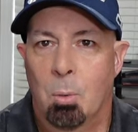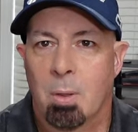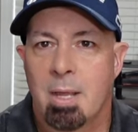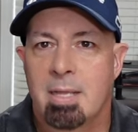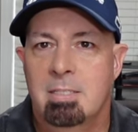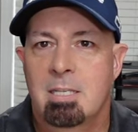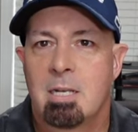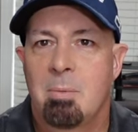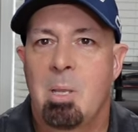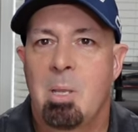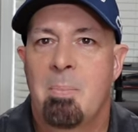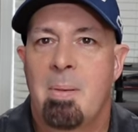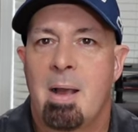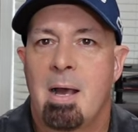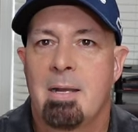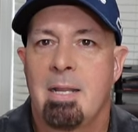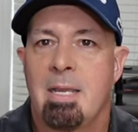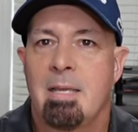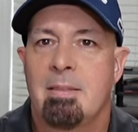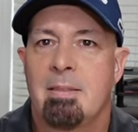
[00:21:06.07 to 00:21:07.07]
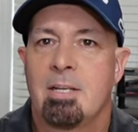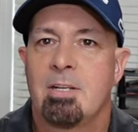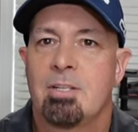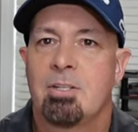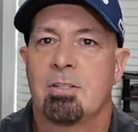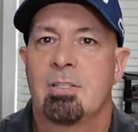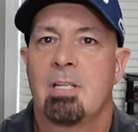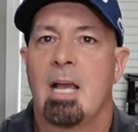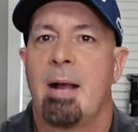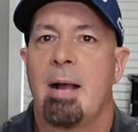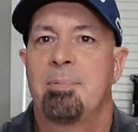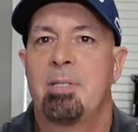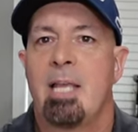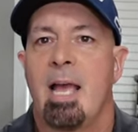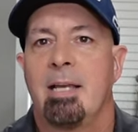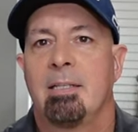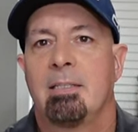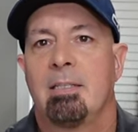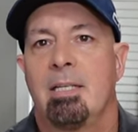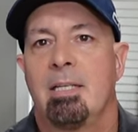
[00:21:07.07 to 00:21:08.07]
Well, that's gonna be about it. There's your top
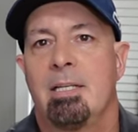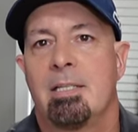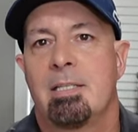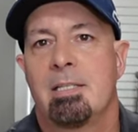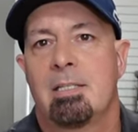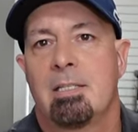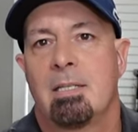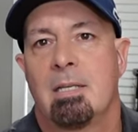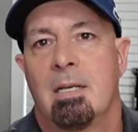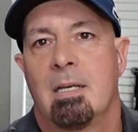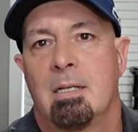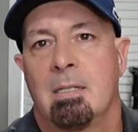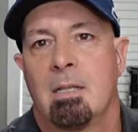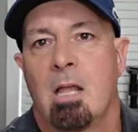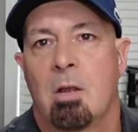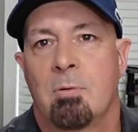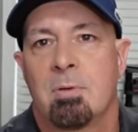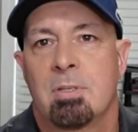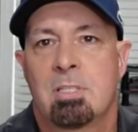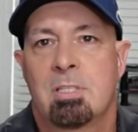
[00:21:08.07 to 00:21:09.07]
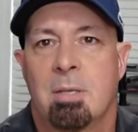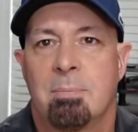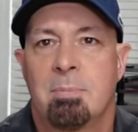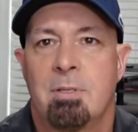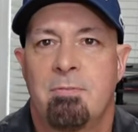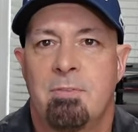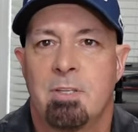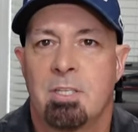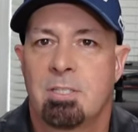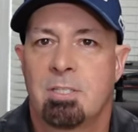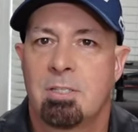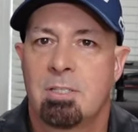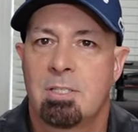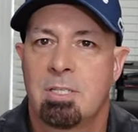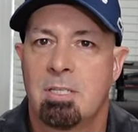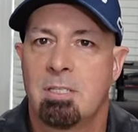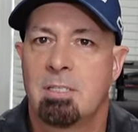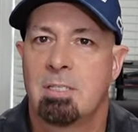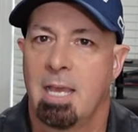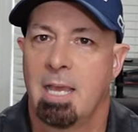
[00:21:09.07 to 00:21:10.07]
10 list, along with some
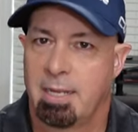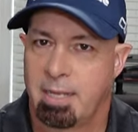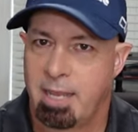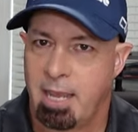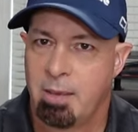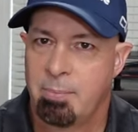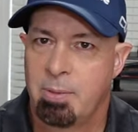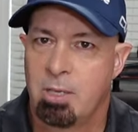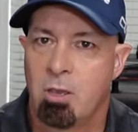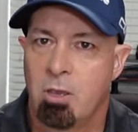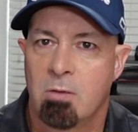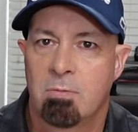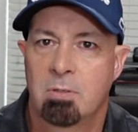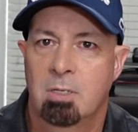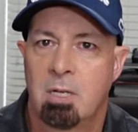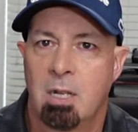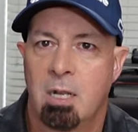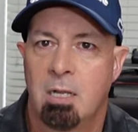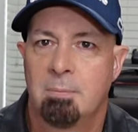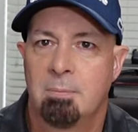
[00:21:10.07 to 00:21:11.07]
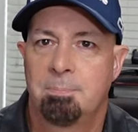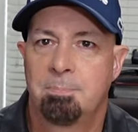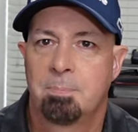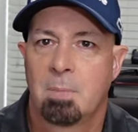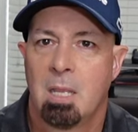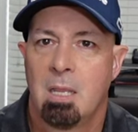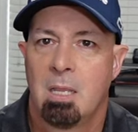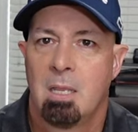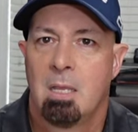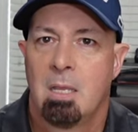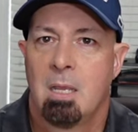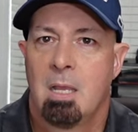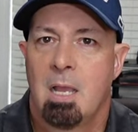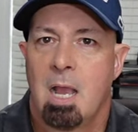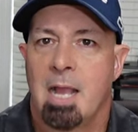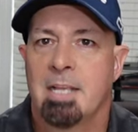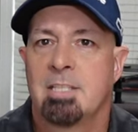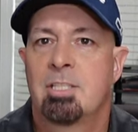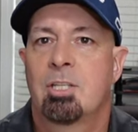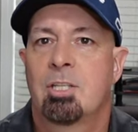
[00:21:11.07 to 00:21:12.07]
deficiencies that can be overcome.
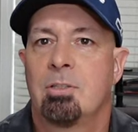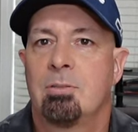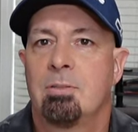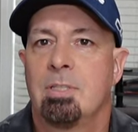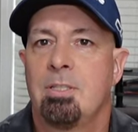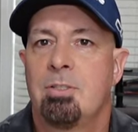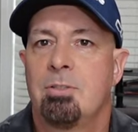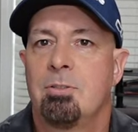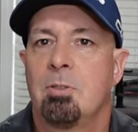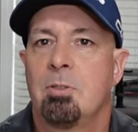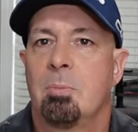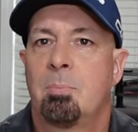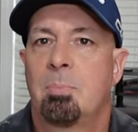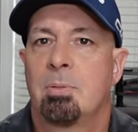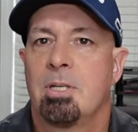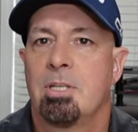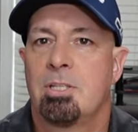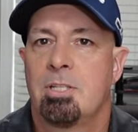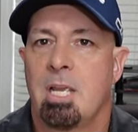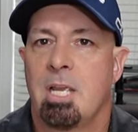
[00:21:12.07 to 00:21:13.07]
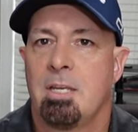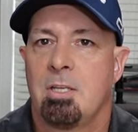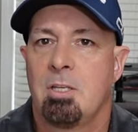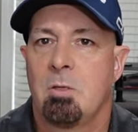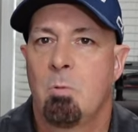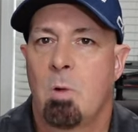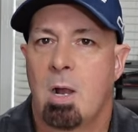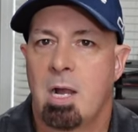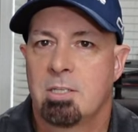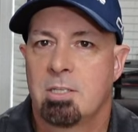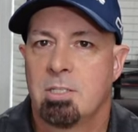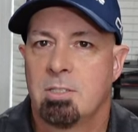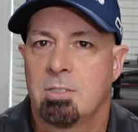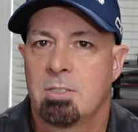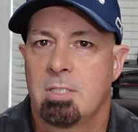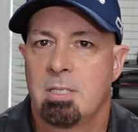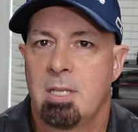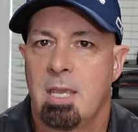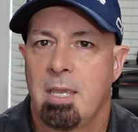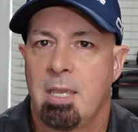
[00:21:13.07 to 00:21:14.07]
I certainly do appreciate you
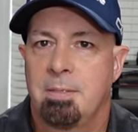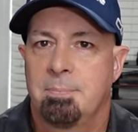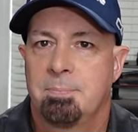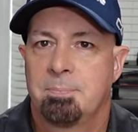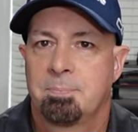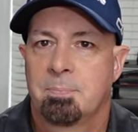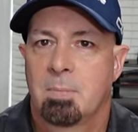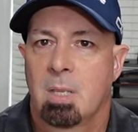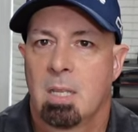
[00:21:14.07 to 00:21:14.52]
watching today.